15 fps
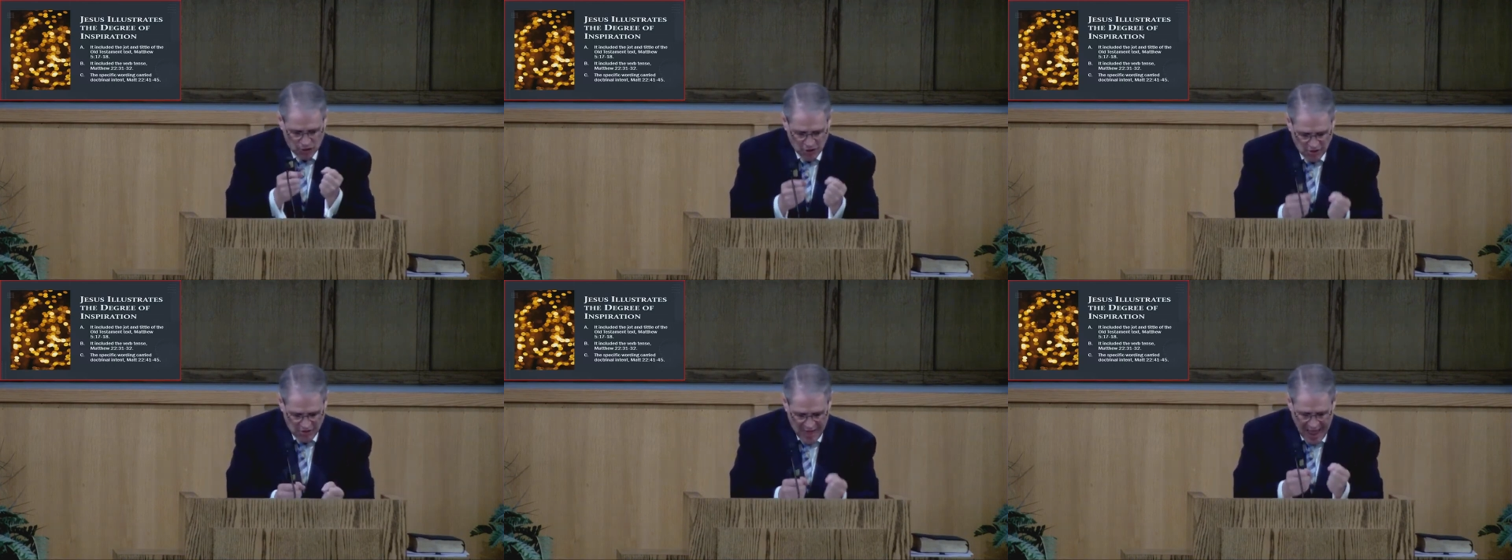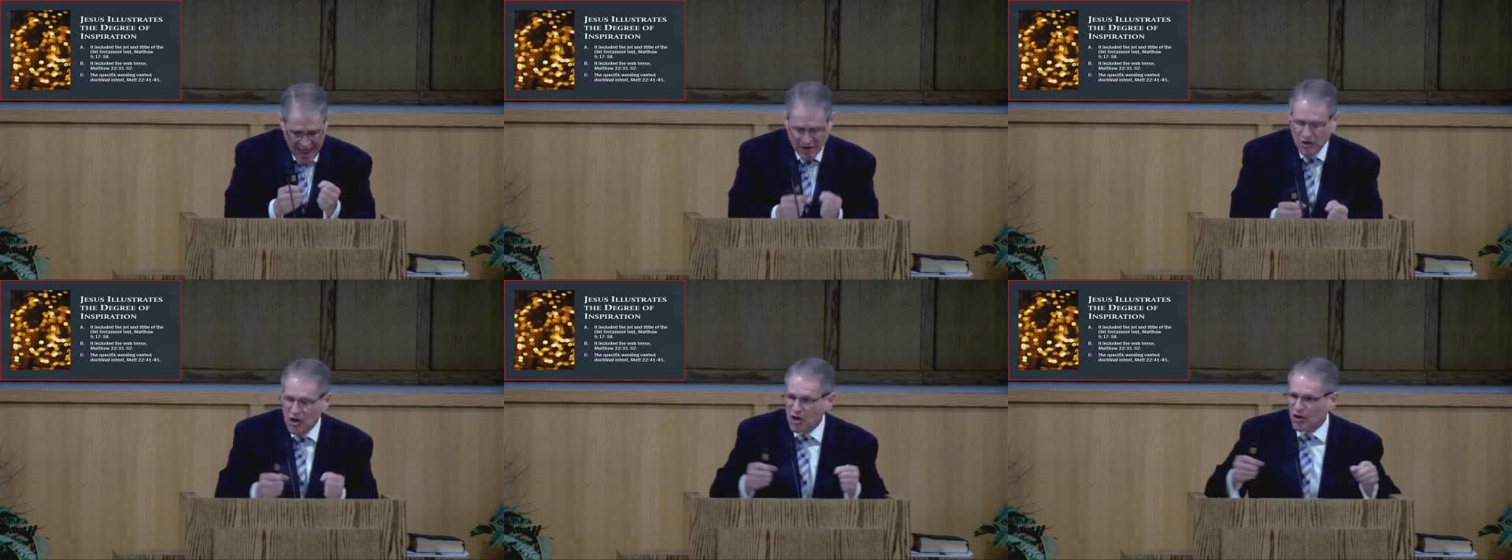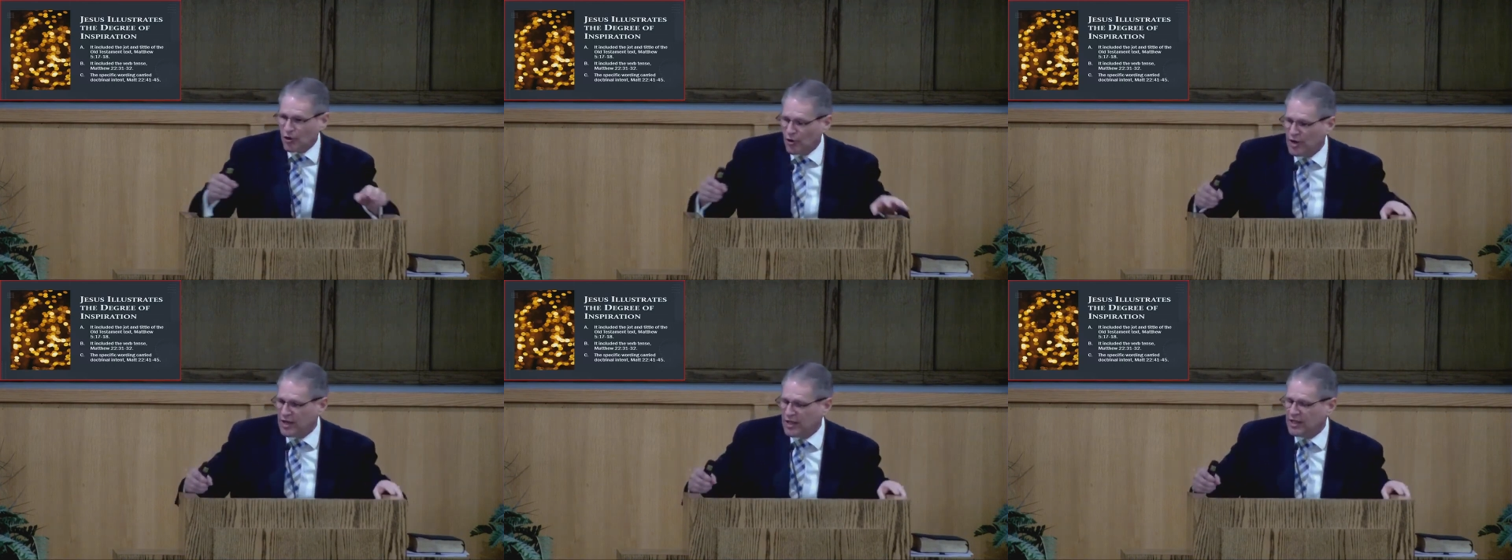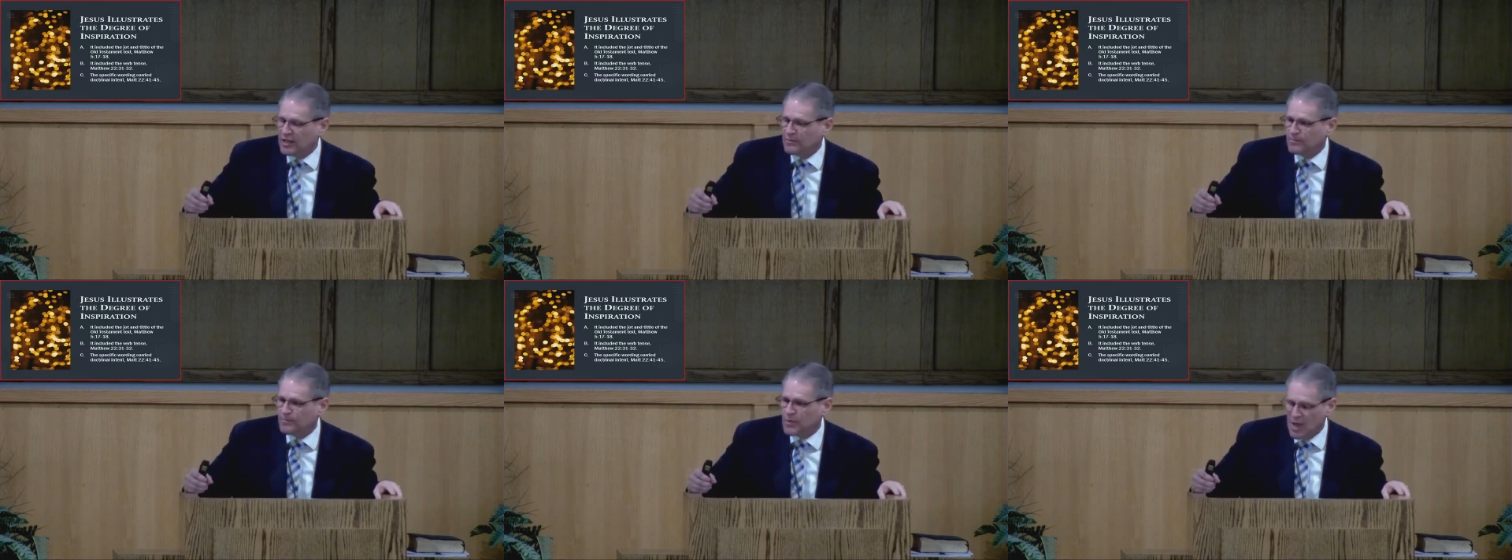that degree.
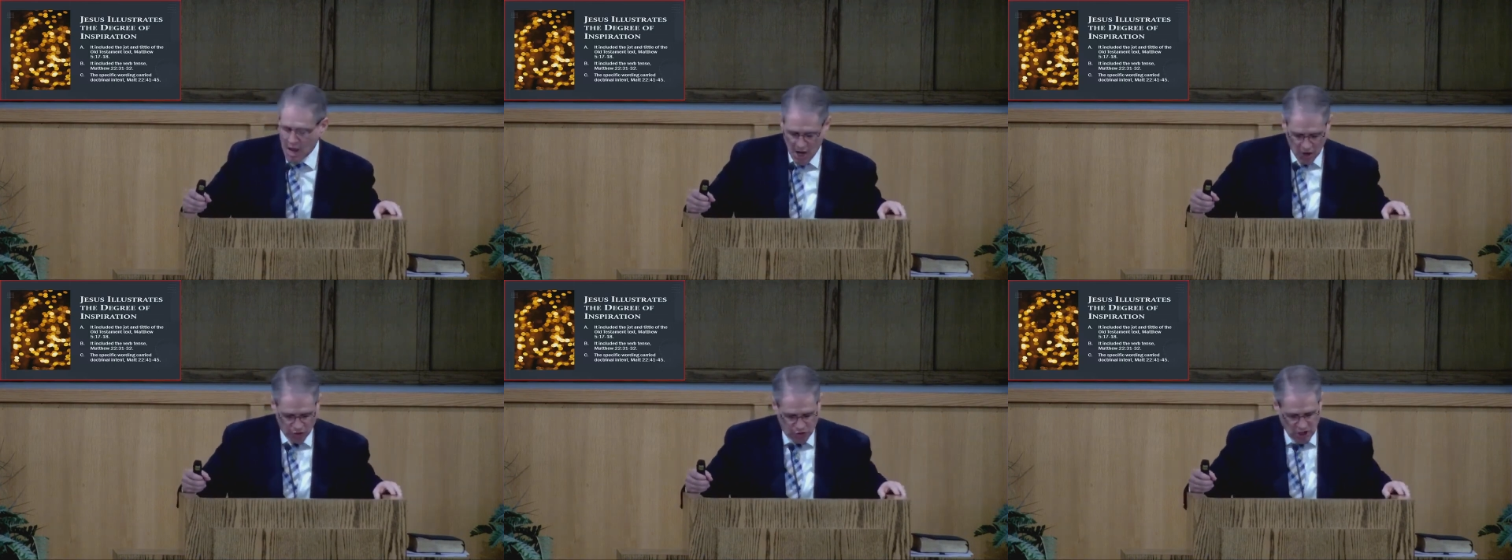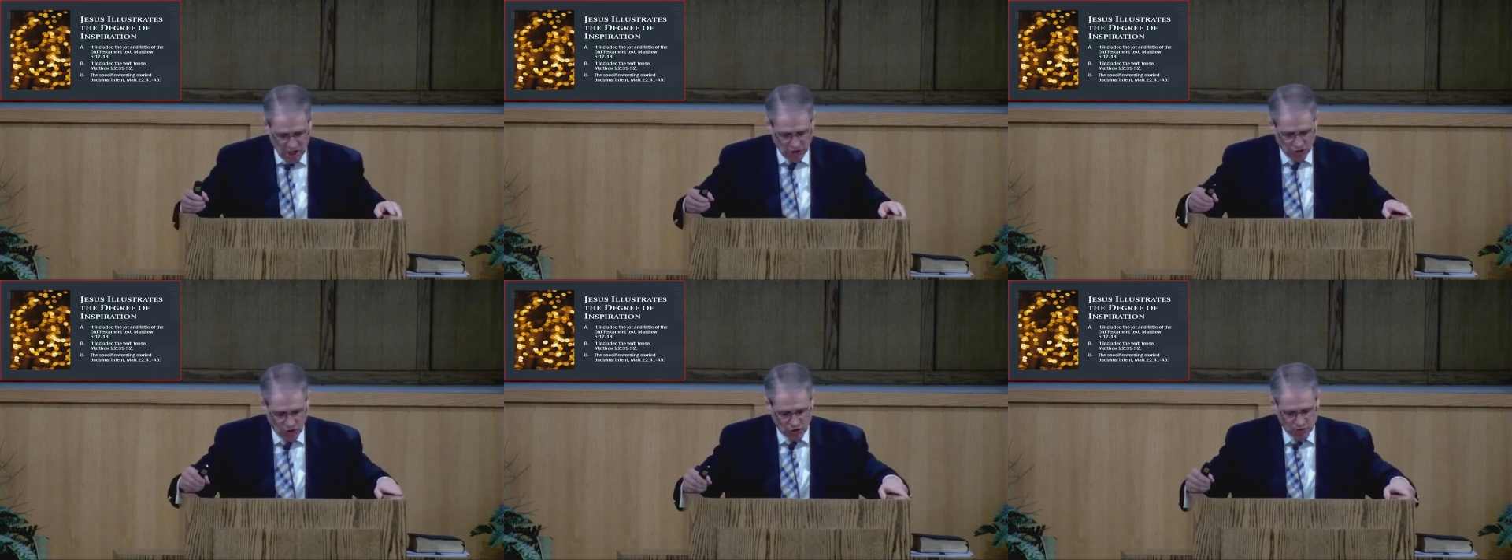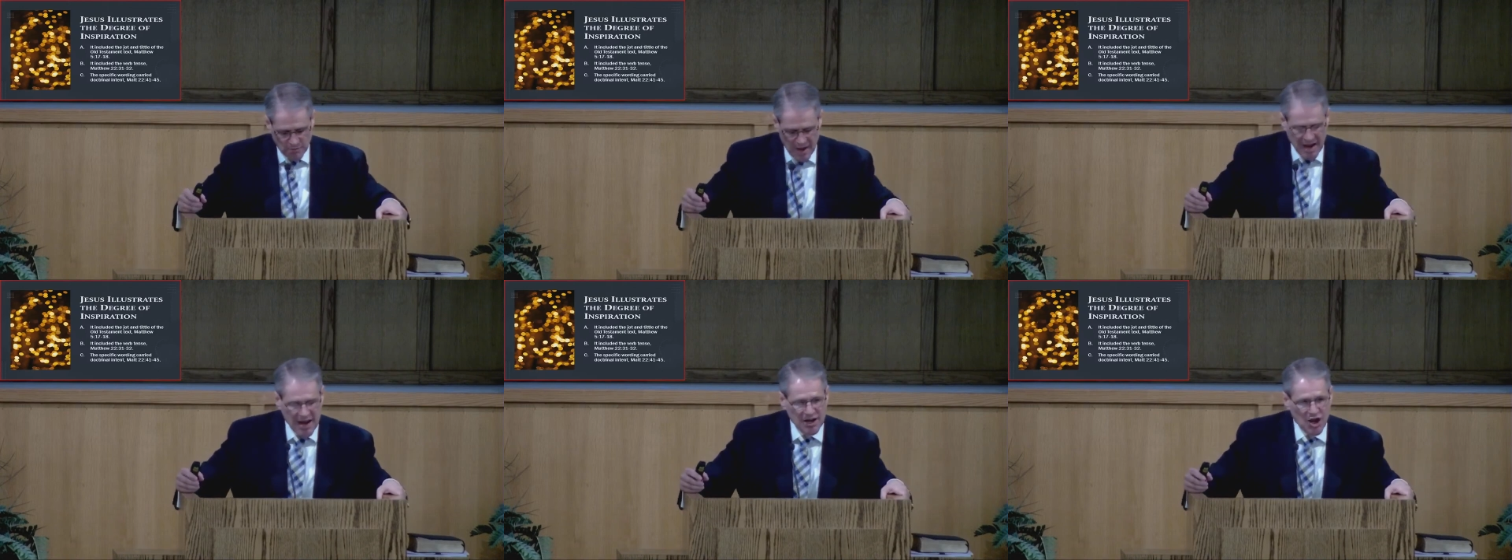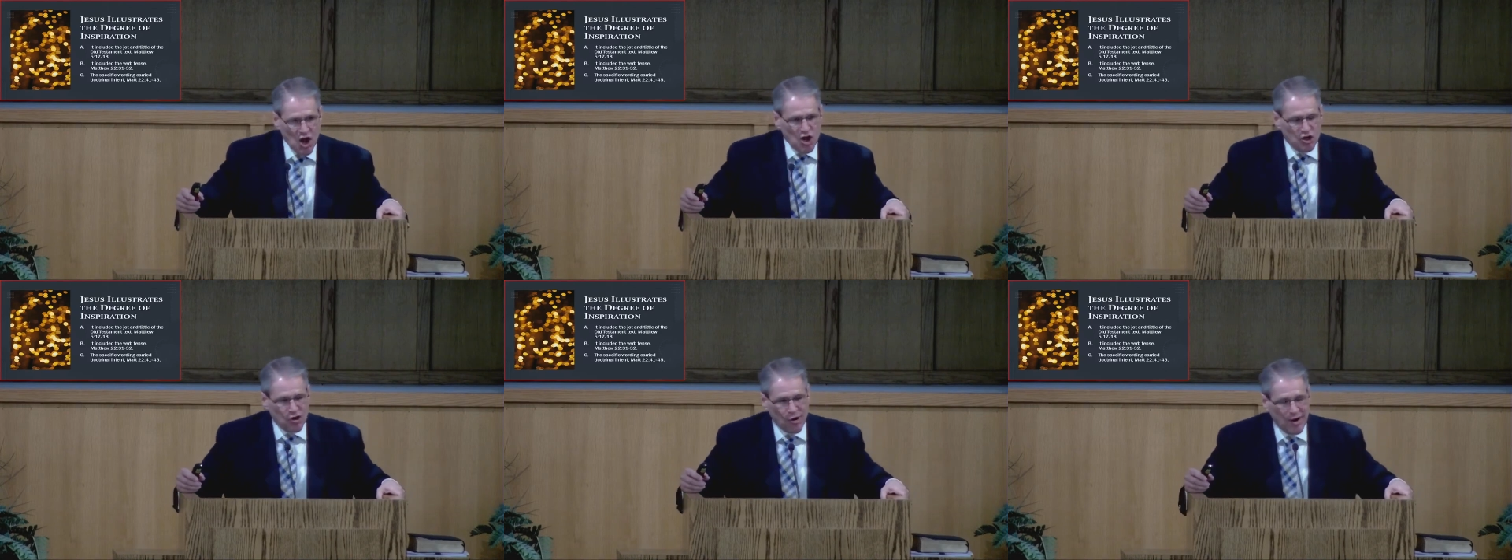Jesus made
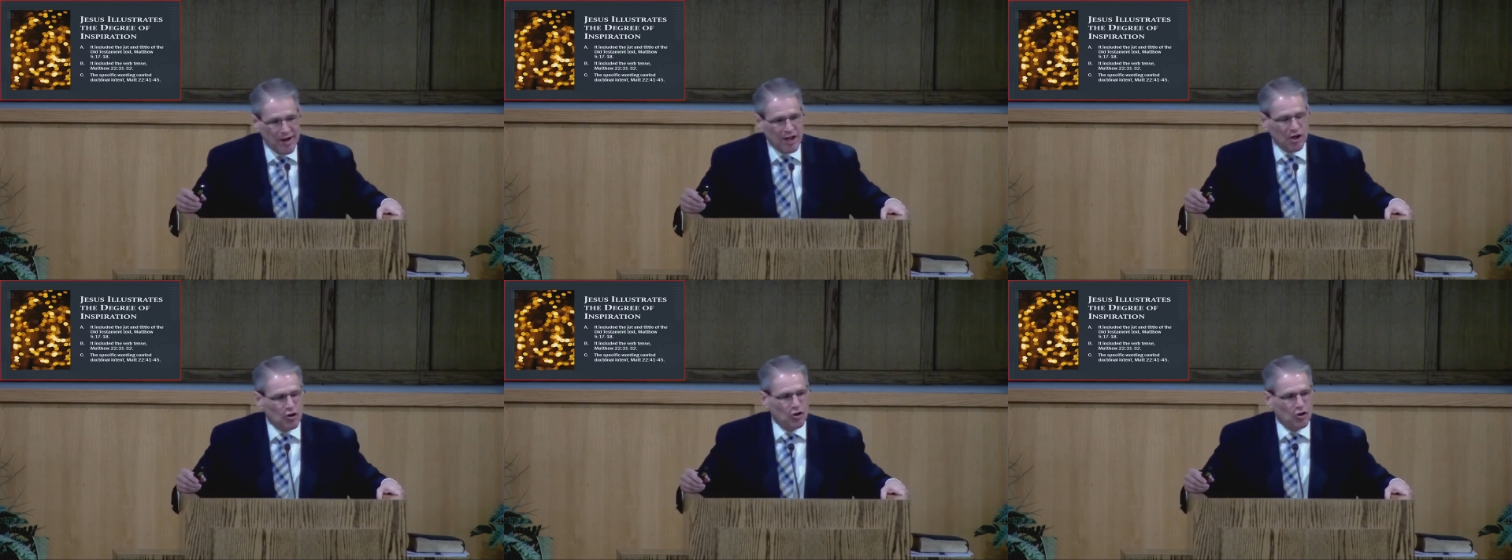critical